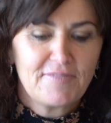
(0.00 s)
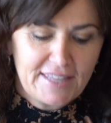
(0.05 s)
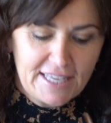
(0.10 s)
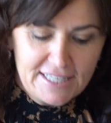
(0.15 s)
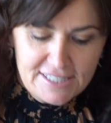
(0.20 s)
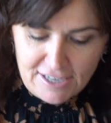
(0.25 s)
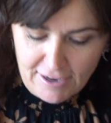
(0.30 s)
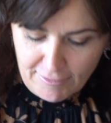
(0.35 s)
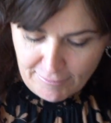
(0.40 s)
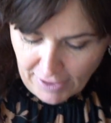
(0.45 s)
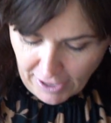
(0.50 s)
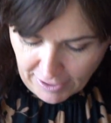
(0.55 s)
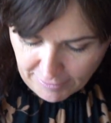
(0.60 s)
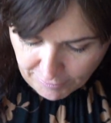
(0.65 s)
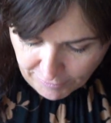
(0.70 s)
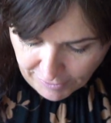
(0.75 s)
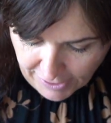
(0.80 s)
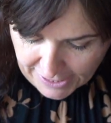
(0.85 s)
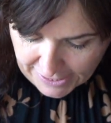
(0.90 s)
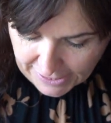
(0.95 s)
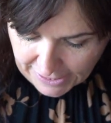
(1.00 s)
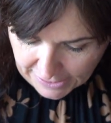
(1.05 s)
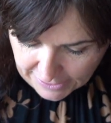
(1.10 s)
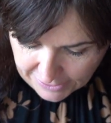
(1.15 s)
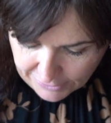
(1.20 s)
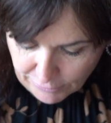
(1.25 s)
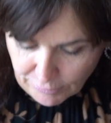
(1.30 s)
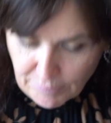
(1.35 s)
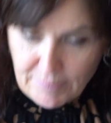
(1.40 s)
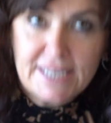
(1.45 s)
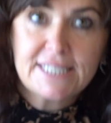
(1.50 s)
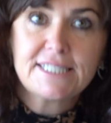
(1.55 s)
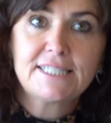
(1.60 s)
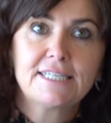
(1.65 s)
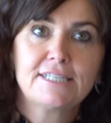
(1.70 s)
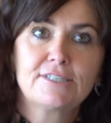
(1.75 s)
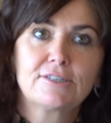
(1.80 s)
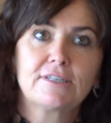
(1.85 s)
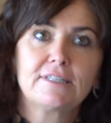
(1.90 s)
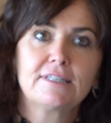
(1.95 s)
And so I'm writing a little
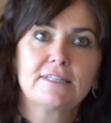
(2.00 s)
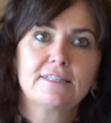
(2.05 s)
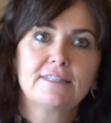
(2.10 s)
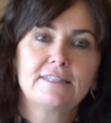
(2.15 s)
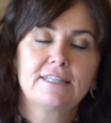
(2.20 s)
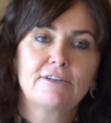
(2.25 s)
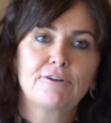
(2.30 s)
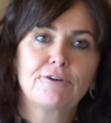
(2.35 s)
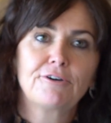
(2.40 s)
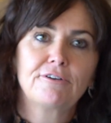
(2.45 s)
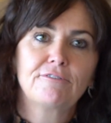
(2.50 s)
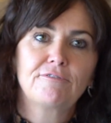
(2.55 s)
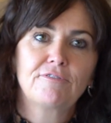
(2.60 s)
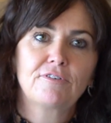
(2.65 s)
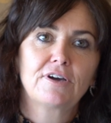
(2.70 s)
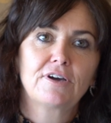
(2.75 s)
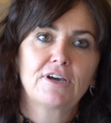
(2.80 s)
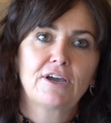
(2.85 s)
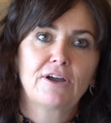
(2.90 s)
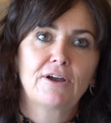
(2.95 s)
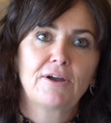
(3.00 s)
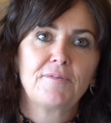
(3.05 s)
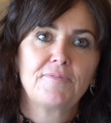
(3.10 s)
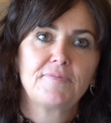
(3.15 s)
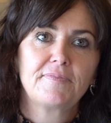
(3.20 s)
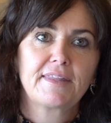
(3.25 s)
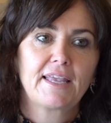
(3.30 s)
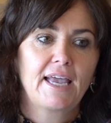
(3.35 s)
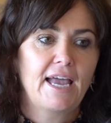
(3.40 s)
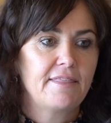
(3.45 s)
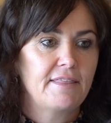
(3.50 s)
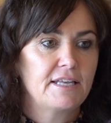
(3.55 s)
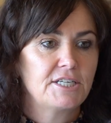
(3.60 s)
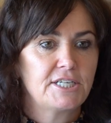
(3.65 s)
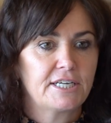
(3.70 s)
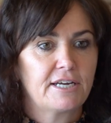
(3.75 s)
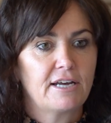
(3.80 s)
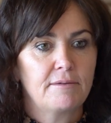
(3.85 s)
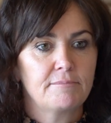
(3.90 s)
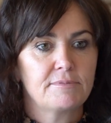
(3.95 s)
message on the note her. And then
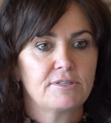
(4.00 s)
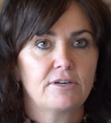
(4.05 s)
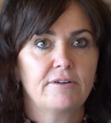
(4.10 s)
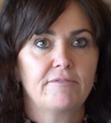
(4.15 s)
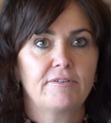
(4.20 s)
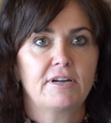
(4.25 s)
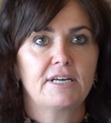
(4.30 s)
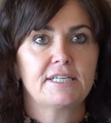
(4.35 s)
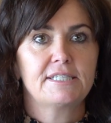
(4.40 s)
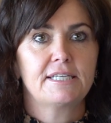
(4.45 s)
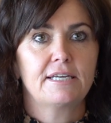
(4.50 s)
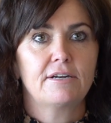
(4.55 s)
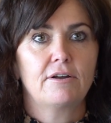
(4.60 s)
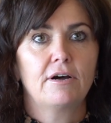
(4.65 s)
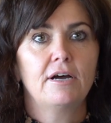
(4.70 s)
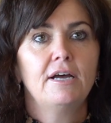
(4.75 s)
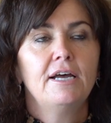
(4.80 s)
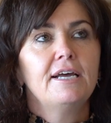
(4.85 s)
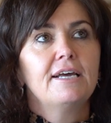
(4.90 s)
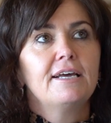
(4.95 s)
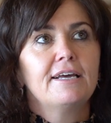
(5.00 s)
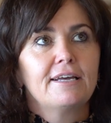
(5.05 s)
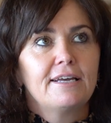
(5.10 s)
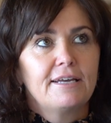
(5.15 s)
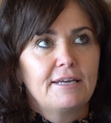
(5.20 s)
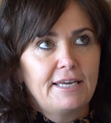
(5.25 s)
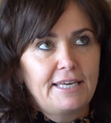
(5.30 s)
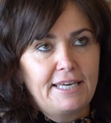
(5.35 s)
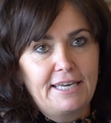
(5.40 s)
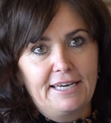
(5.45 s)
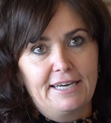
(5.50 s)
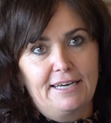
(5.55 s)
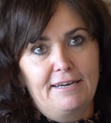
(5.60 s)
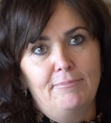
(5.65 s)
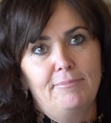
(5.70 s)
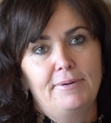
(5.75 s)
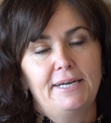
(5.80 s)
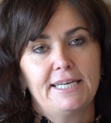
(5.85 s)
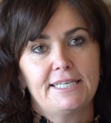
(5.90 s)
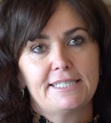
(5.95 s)
she comes over and I said,
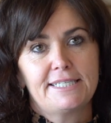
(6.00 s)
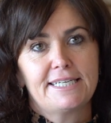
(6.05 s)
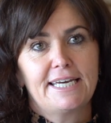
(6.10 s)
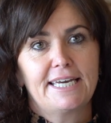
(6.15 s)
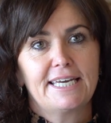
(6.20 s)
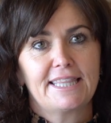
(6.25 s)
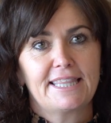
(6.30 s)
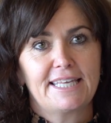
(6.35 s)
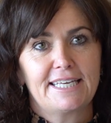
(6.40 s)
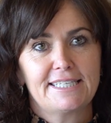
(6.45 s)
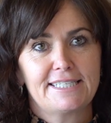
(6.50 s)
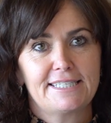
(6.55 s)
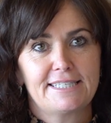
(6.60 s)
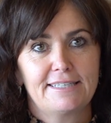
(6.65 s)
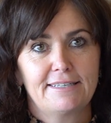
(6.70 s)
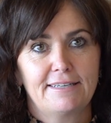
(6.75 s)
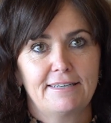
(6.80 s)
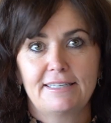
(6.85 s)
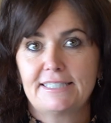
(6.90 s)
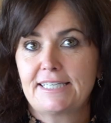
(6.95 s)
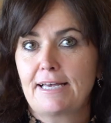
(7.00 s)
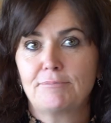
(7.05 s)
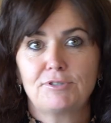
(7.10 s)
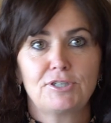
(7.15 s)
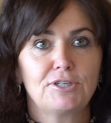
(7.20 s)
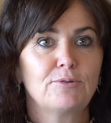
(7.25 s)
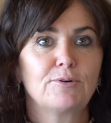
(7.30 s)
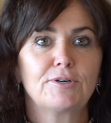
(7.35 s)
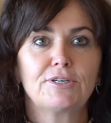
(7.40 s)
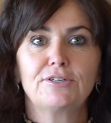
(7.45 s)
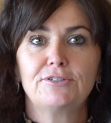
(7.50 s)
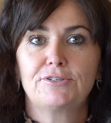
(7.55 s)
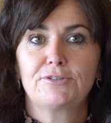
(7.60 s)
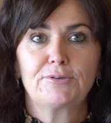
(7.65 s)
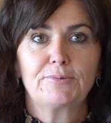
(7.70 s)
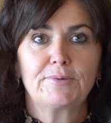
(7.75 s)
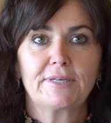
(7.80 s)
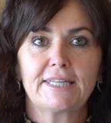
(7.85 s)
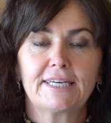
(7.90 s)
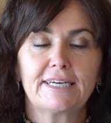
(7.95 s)
here, please take this. It's up to you what you
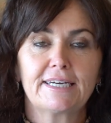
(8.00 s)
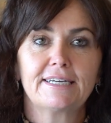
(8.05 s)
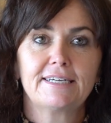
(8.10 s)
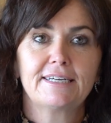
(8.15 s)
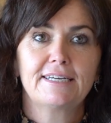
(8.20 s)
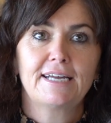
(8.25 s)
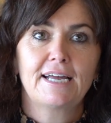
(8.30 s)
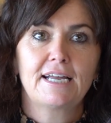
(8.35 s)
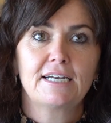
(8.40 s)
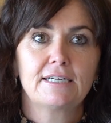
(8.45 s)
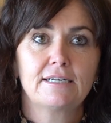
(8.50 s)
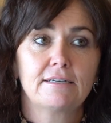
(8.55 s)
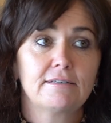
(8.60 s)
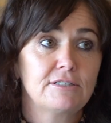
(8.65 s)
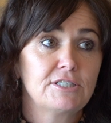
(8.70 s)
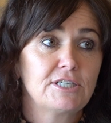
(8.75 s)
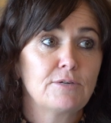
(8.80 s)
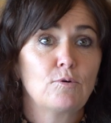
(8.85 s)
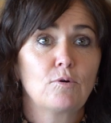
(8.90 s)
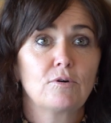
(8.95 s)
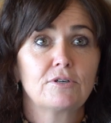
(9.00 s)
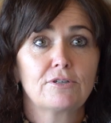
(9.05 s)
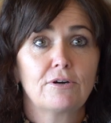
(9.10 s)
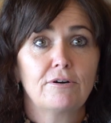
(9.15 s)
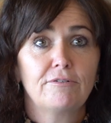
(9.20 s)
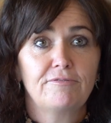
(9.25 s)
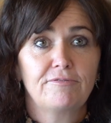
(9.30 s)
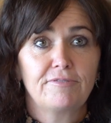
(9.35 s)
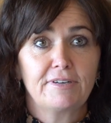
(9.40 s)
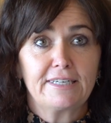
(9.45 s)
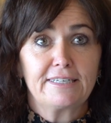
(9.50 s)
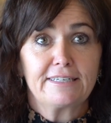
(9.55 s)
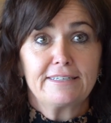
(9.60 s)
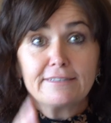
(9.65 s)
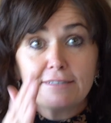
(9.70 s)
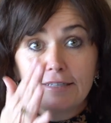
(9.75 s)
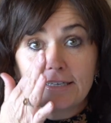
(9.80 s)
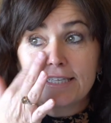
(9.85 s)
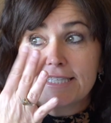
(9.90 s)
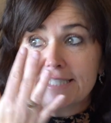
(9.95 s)
do with it. And she walked off
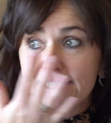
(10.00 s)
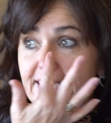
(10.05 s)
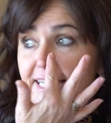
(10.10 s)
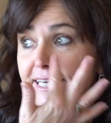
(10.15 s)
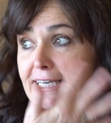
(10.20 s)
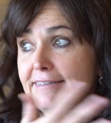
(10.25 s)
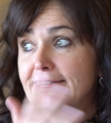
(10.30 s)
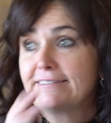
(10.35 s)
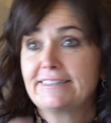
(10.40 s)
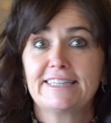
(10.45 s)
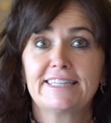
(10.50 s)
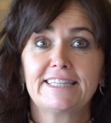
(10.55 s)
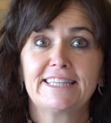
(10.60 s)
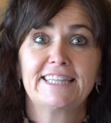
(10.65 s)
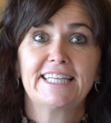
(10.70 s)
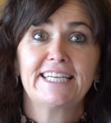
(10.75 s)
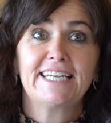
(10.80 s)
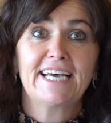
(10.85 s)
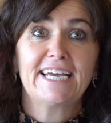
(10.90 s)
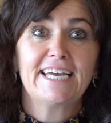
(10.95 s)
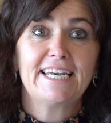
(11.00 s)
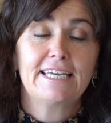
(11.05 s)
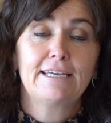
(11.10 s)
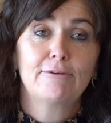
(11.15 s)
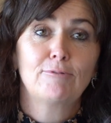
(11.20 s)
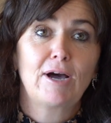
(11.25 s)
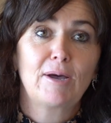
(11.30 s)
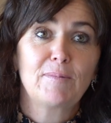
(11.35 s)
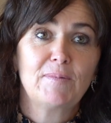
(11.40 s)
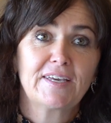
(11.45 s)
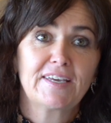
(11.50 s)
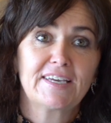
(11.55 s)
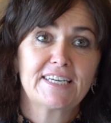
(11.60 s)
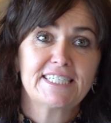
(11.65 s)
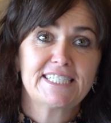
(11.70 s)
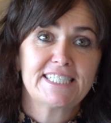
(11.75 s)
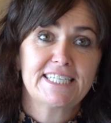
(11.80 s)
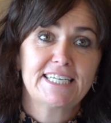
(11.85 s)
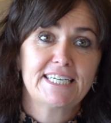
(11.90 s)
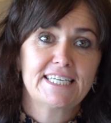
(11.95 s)
and you could see the lady wiping
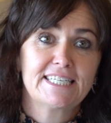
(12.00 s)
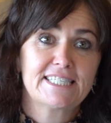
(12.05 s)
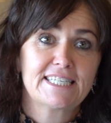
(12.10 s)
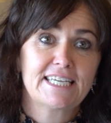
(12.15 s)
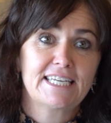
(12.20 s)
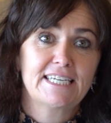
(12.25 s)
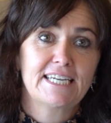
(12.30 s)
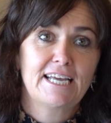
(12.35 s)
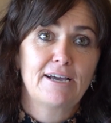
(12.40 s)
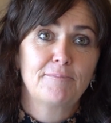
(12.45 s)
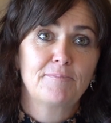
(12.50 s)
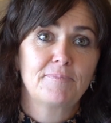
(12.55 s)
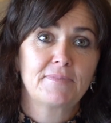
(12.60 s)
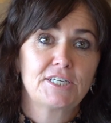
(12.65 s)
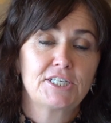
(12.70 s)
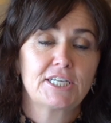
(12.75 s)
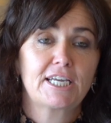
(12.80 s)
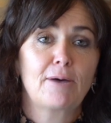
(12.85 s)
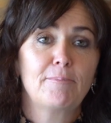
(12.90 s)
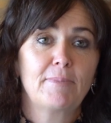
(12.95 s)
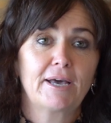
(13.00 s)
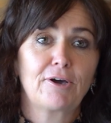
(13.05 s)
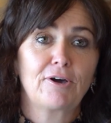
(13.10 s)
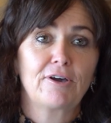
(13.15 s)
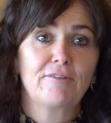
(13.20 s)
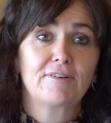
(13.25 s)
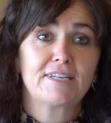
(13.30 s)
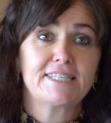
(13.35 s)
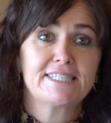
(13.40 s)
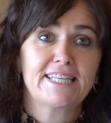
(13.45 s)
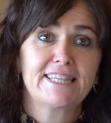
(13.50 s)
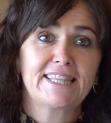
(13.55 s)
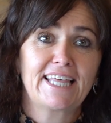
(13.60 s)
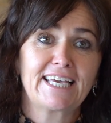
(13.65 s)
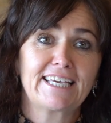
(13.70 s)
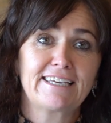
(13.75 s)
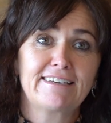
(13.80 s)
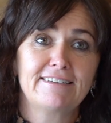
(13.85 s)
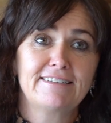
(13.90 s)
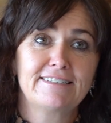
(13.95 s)
her tears, and she come back over and said
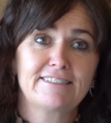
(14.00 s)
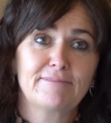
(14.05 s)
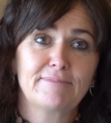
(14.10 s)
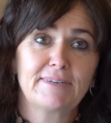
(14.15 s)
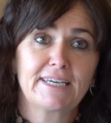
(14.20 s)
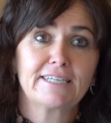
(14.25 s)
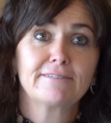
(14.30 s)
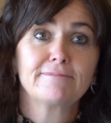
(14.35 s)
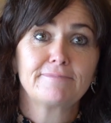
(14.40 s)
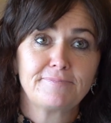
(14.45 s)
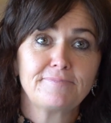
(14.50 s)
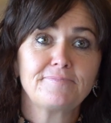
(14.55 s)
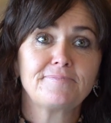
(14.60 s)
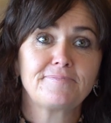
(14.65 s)
thank you to me.